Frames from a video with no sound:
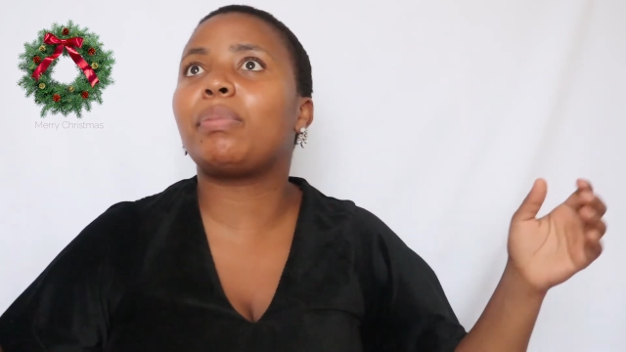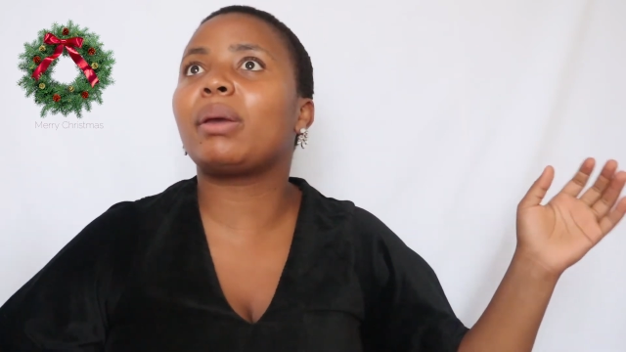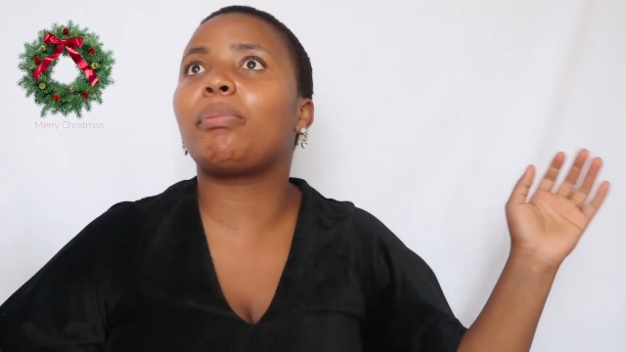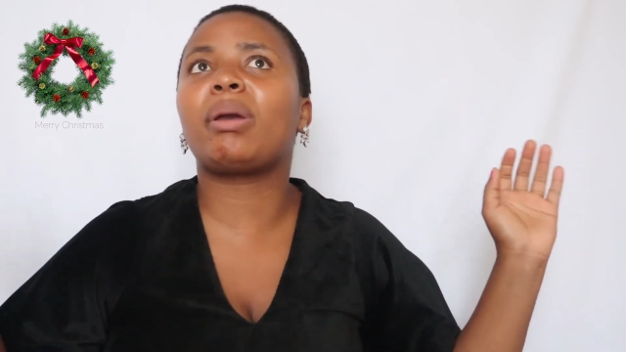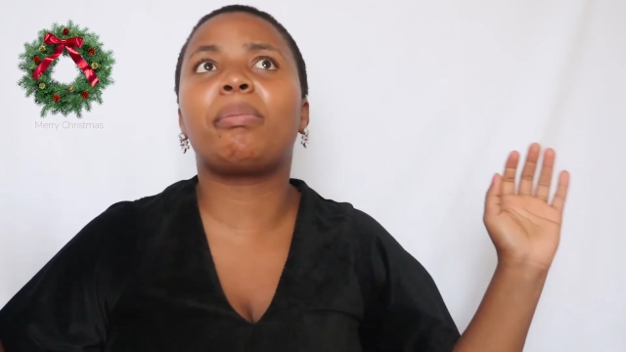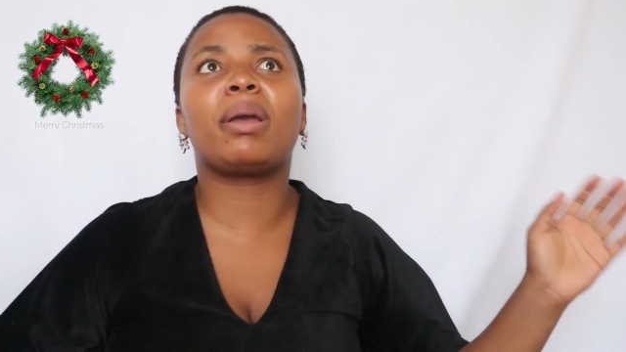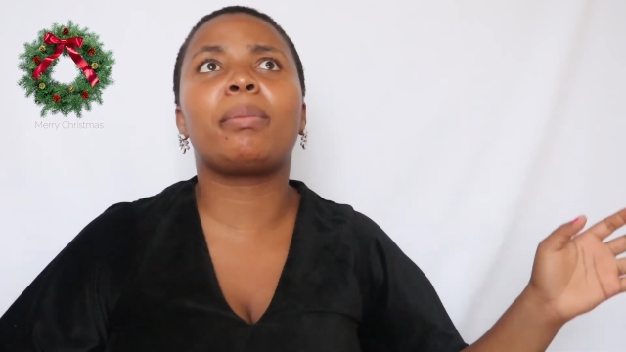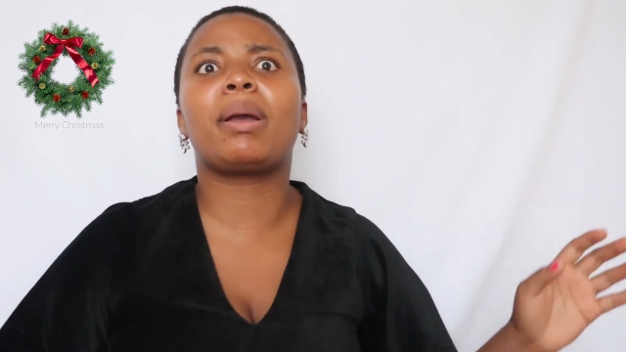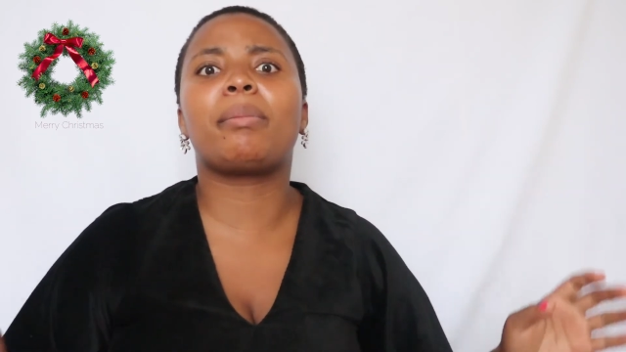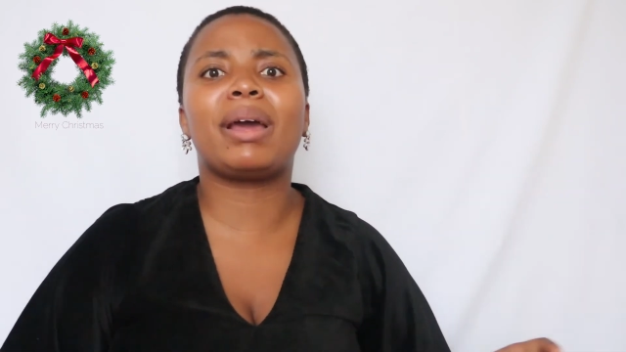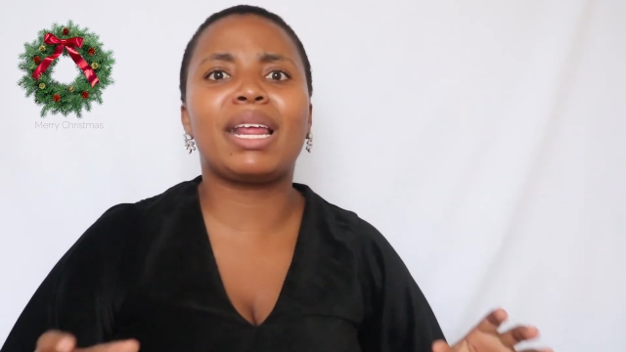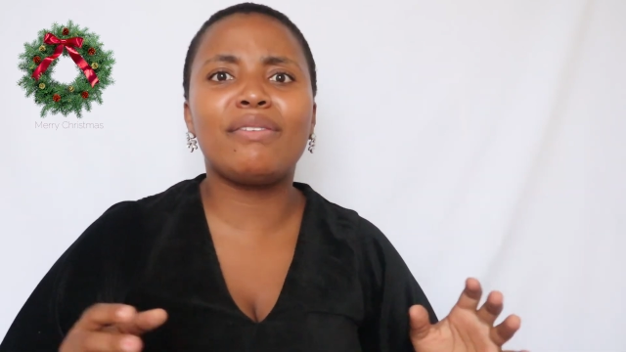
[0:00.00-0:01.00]

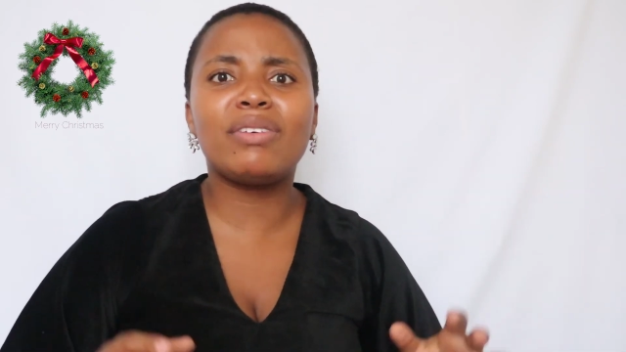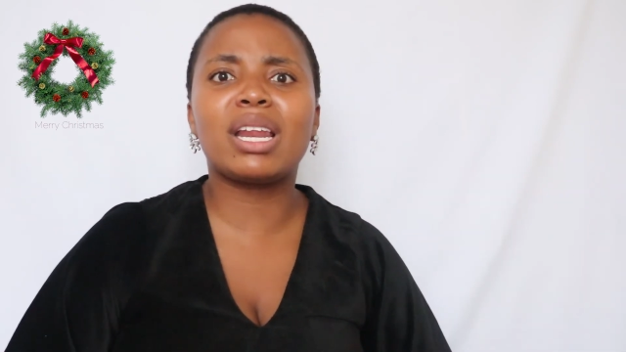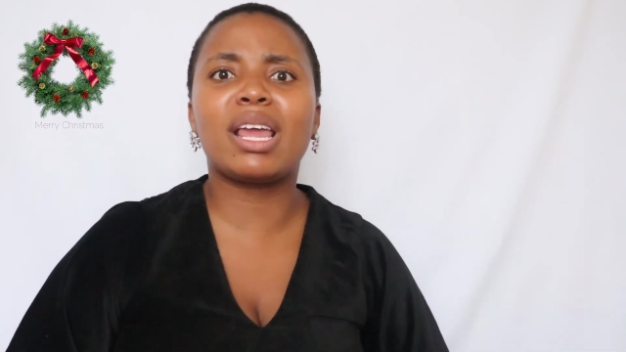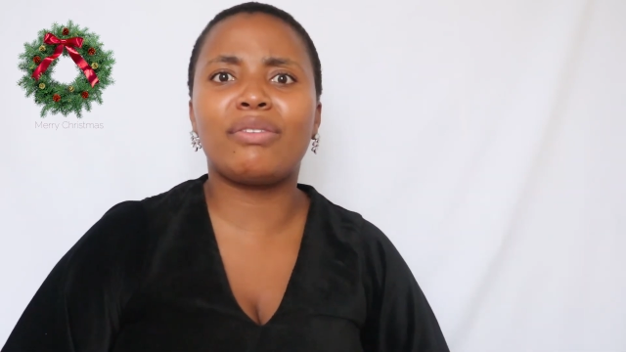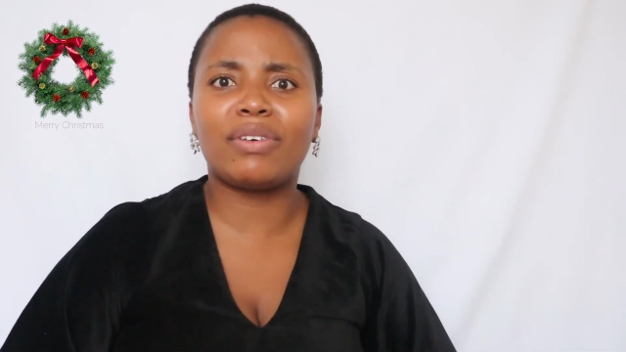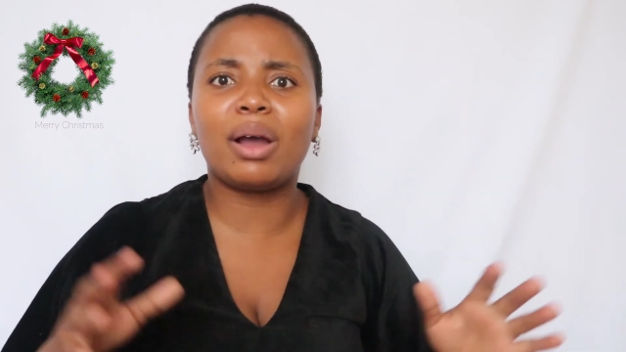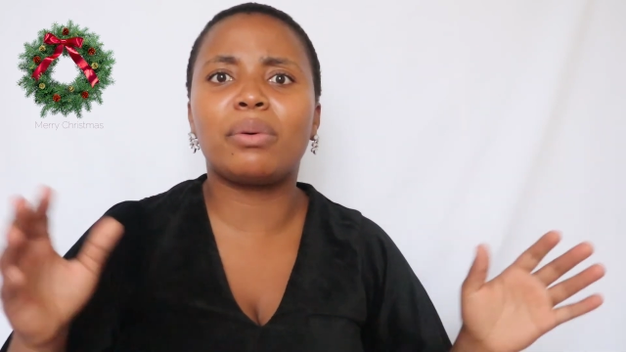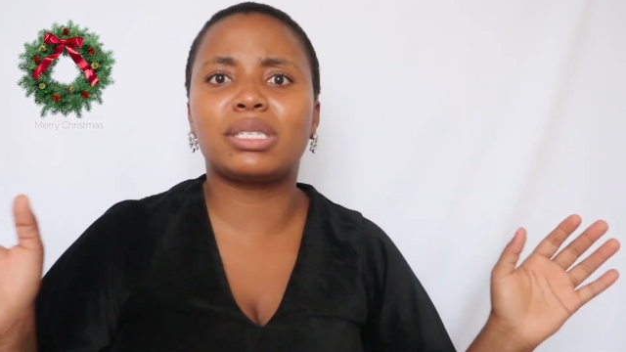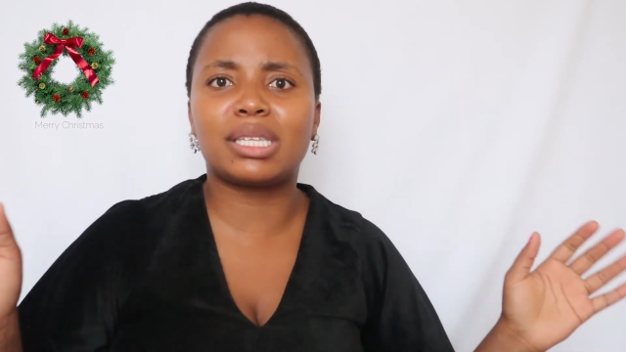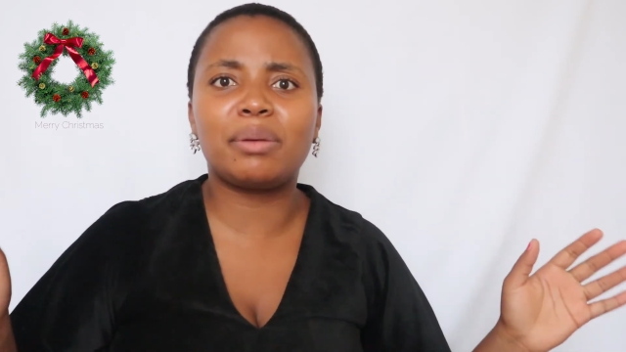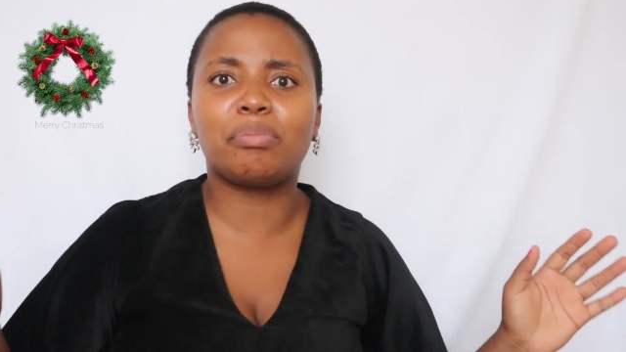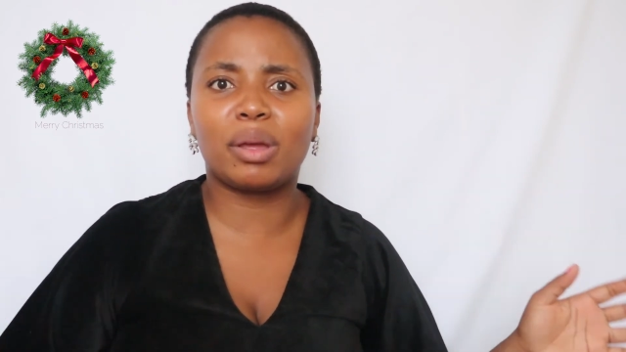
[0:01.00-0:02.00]
but even if I was
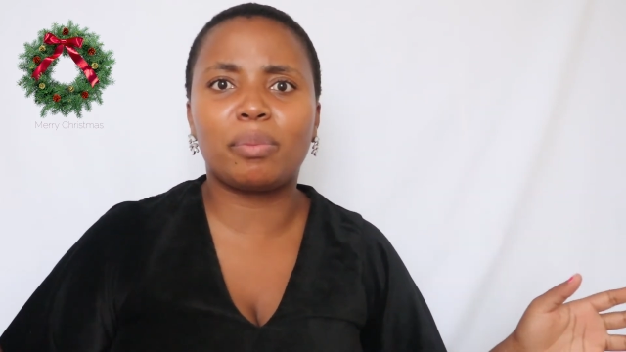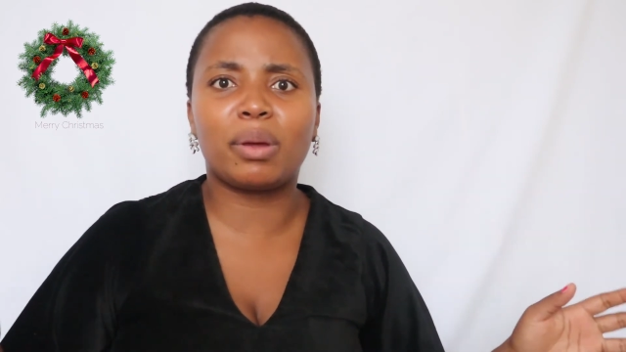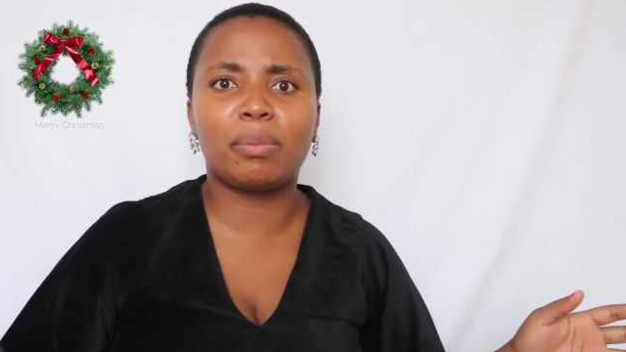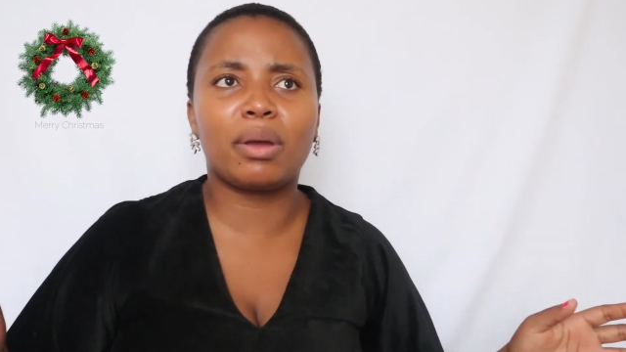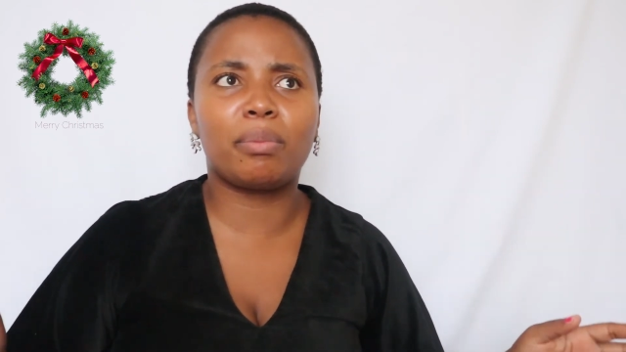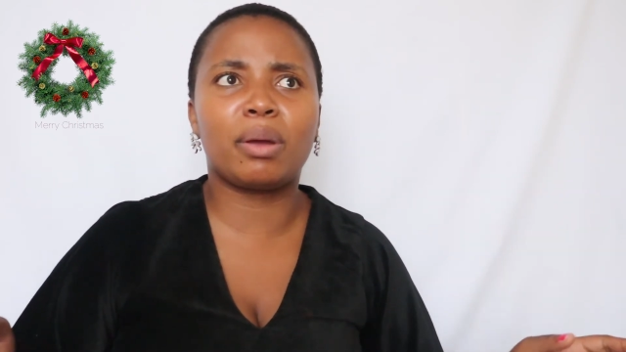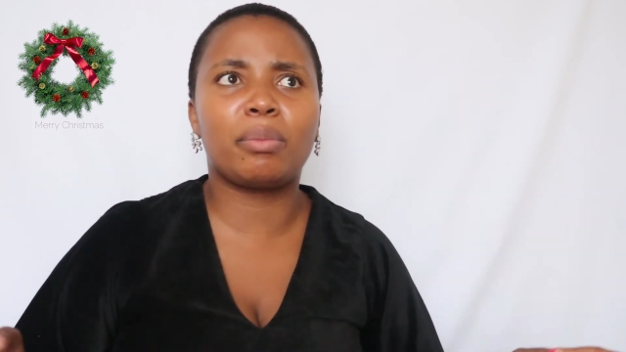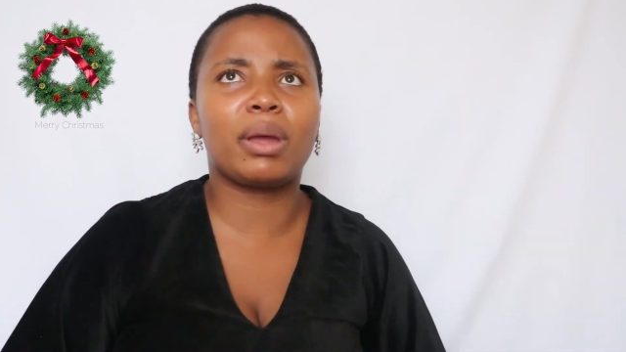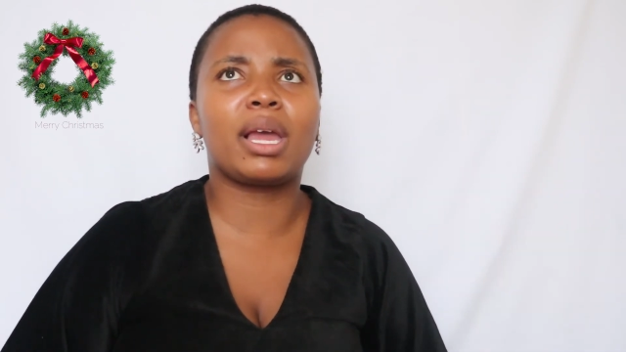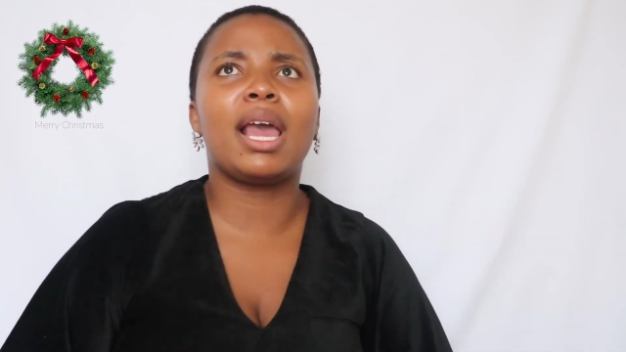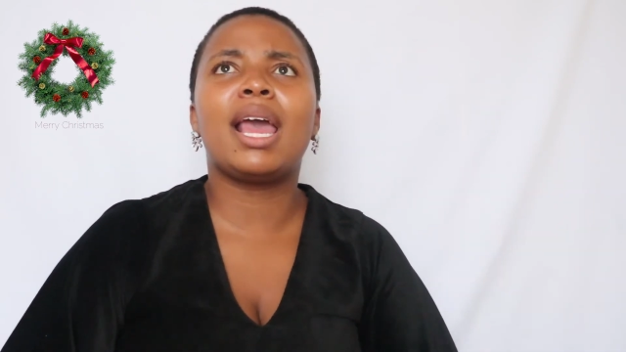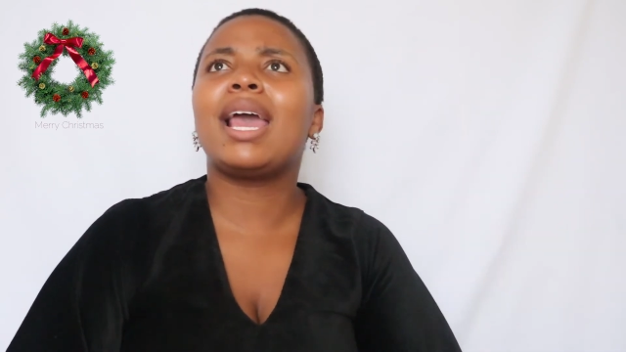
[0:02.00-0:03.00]
that big,